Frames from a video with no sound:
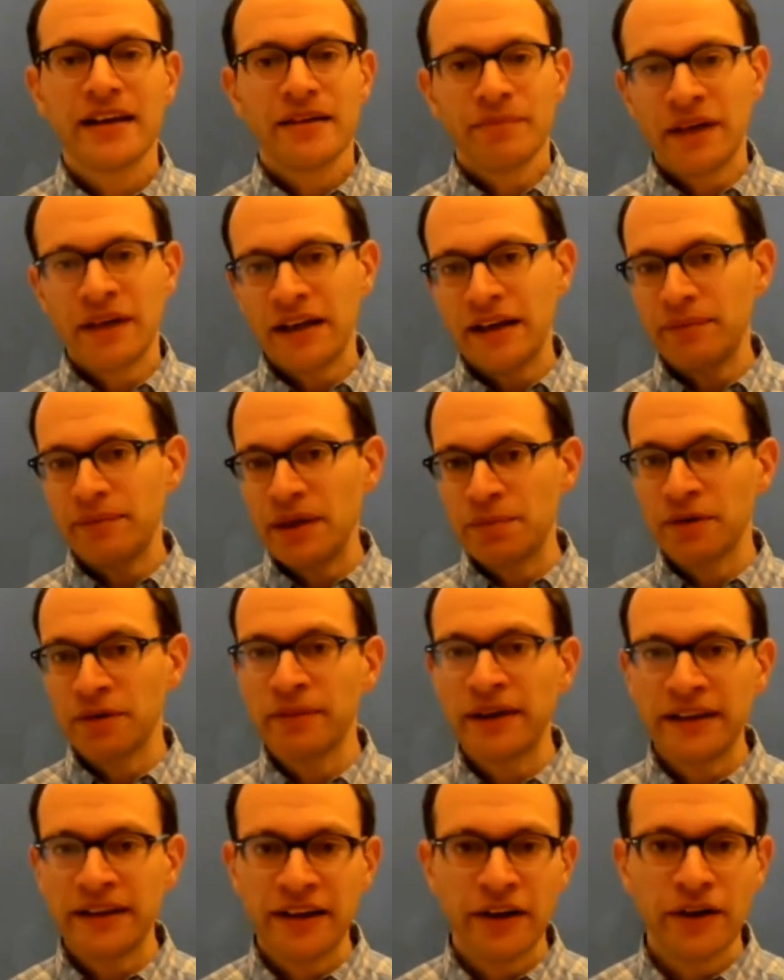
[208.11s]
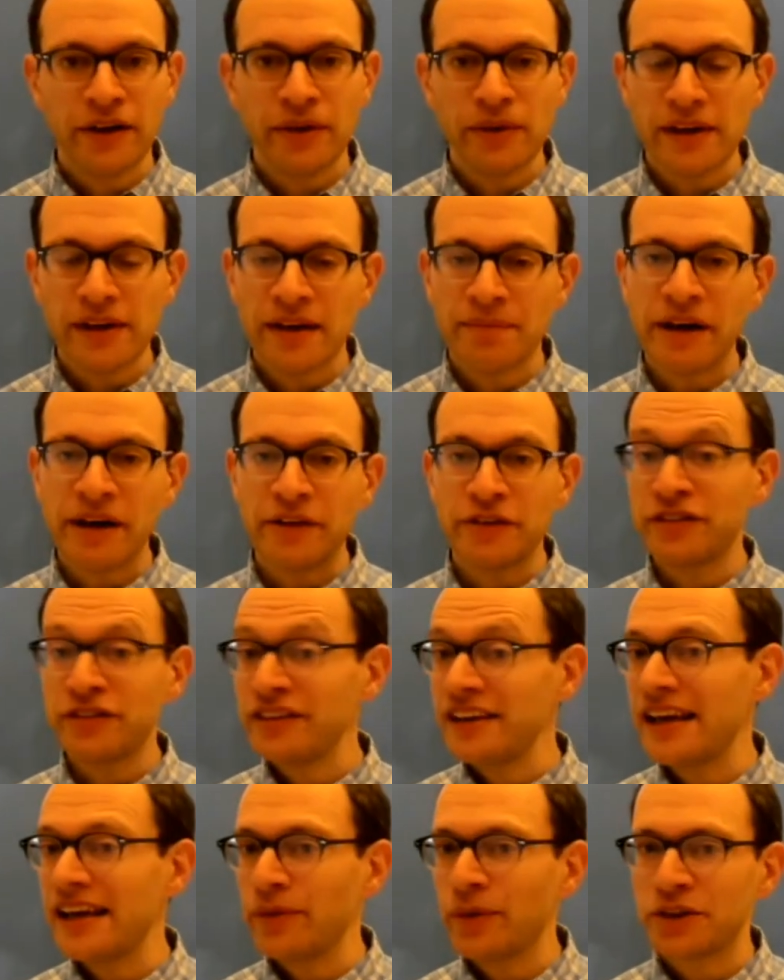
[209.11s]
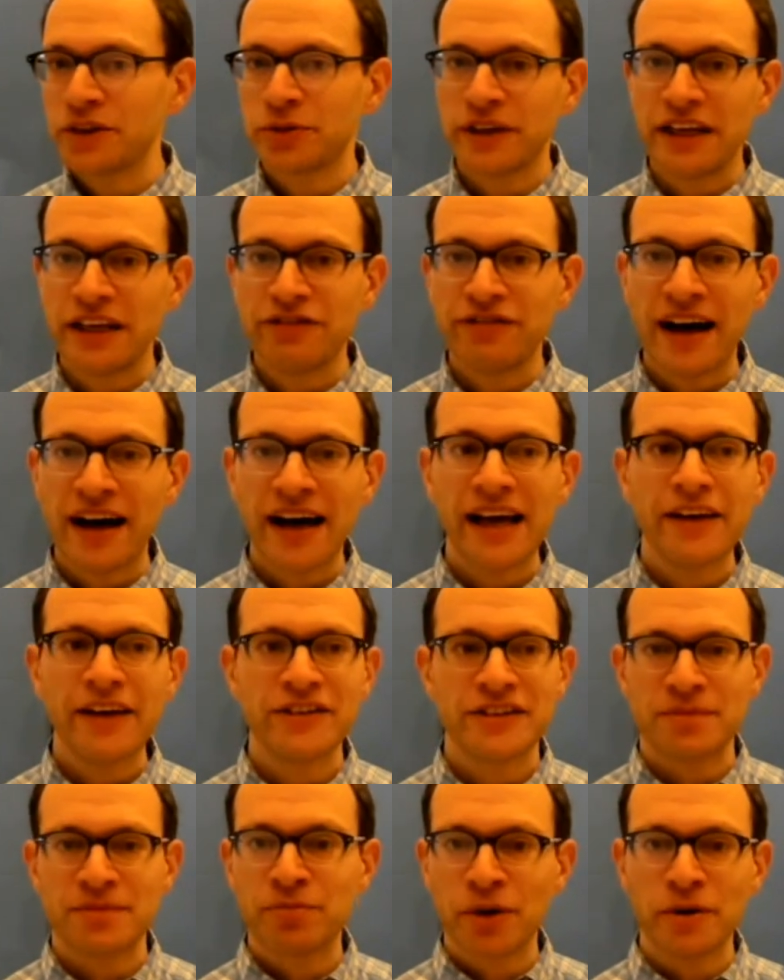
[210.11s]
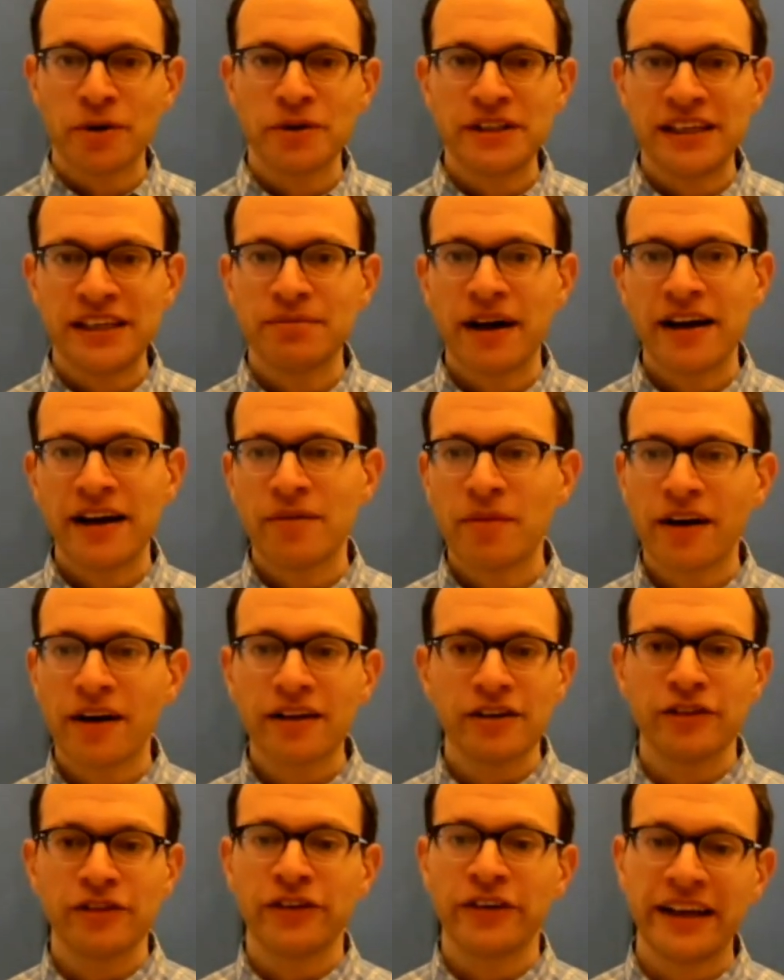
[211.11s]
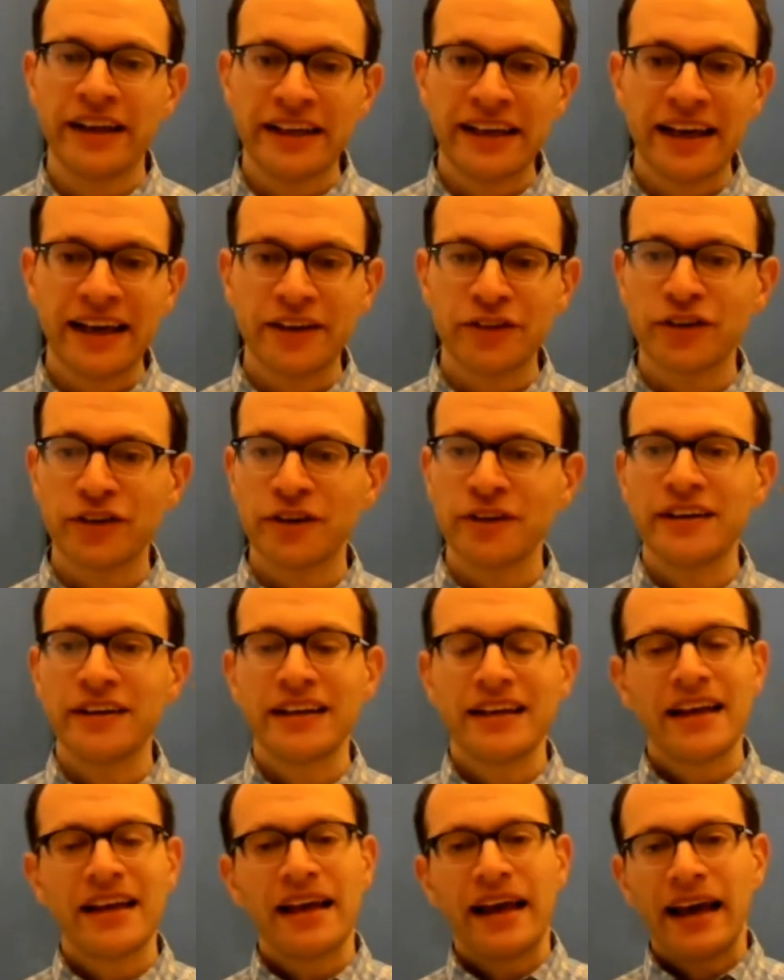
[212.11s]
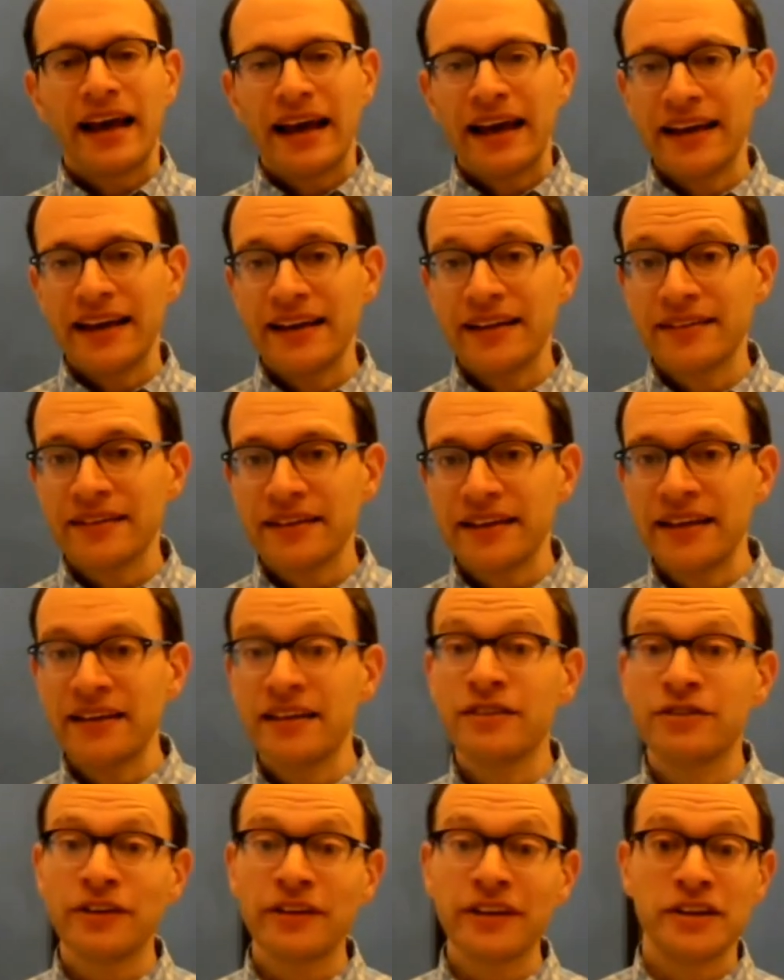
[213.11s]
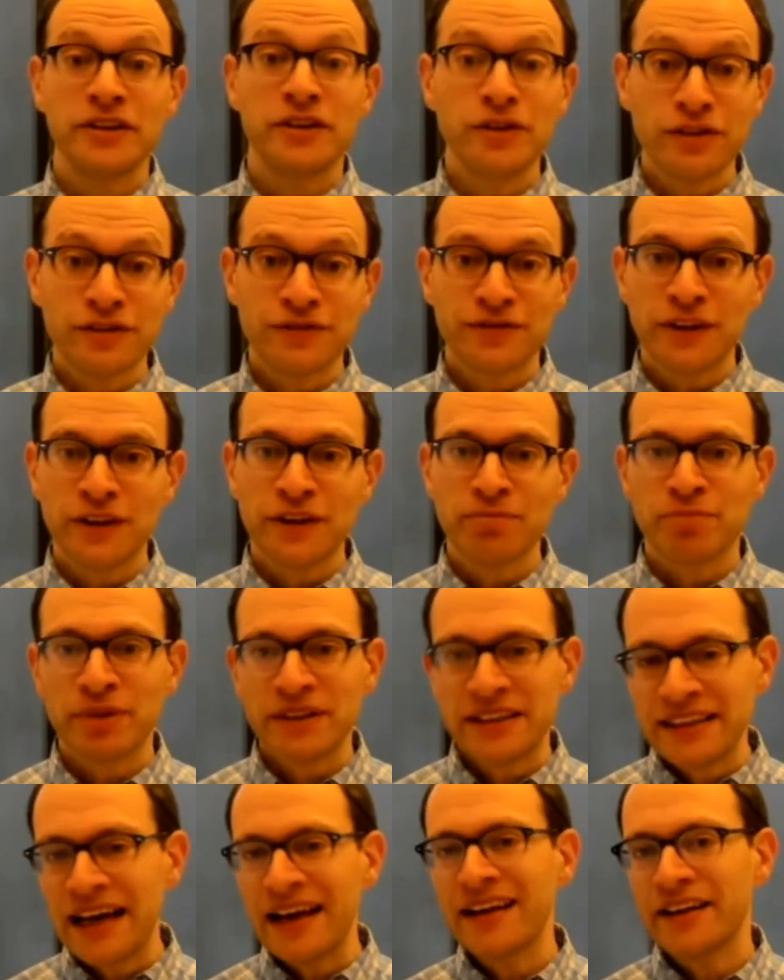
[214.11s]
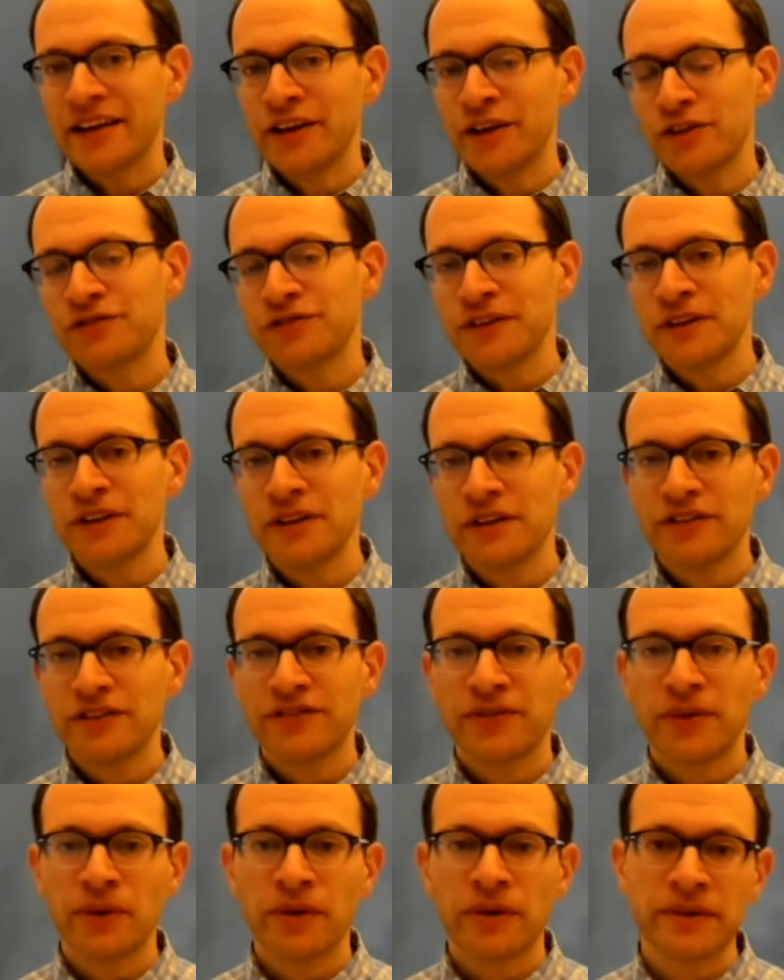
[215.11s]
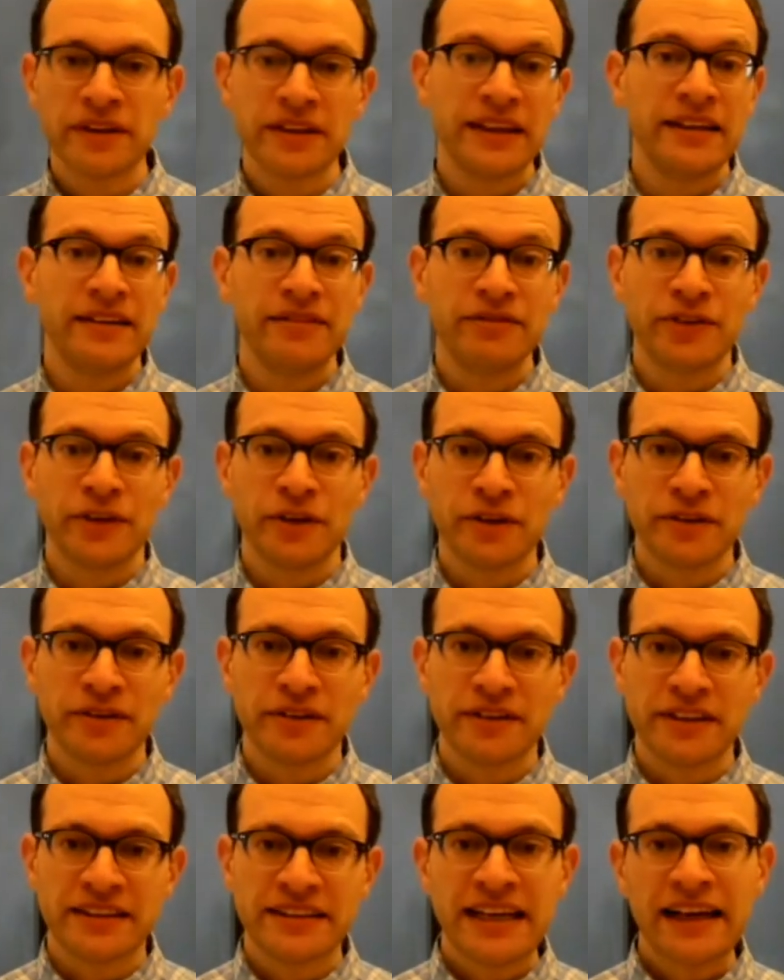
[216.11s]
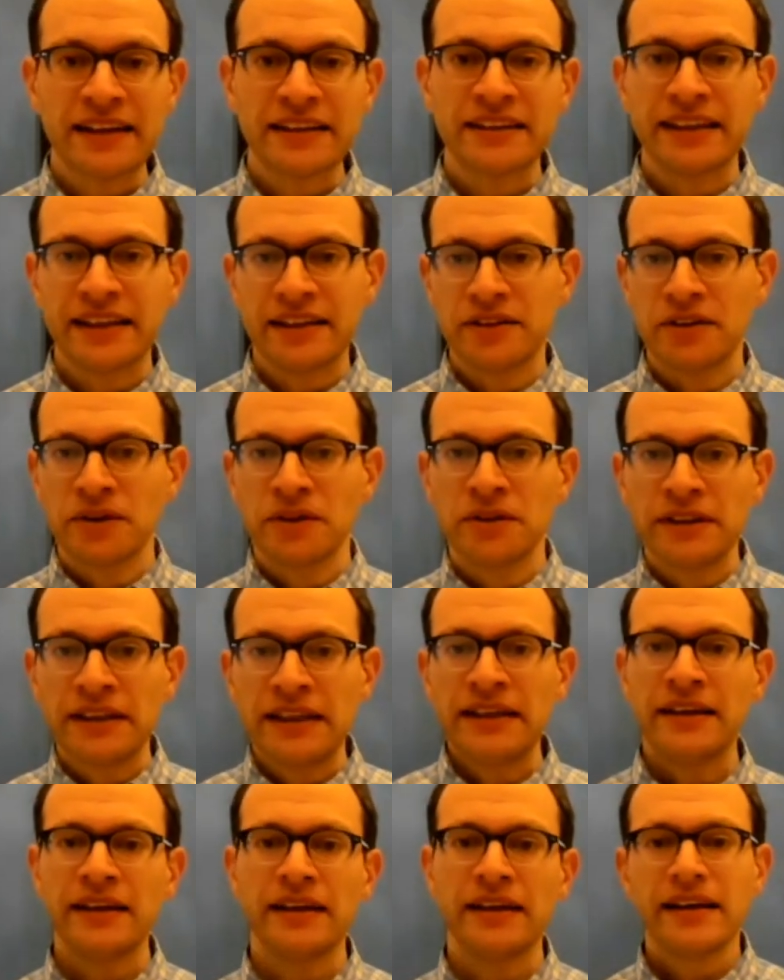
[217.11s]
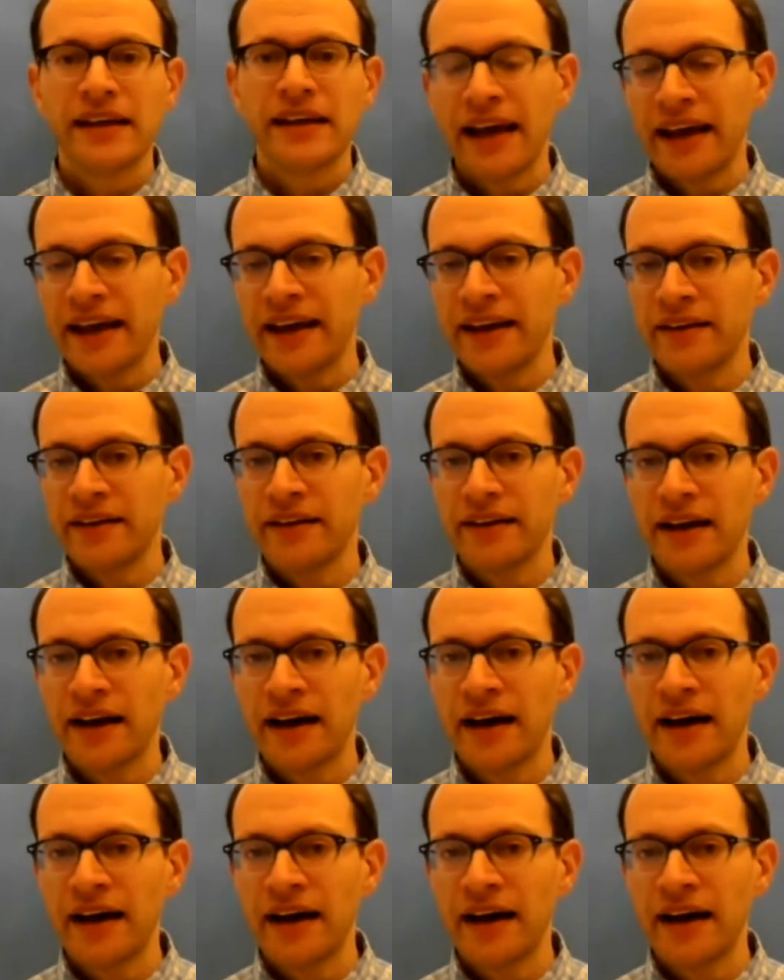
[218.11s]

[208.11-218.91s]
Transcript: Many people might know about CA-125. It's a protein biomarker of ovarian cancer. And it is very useful, but not useful for detecting it early and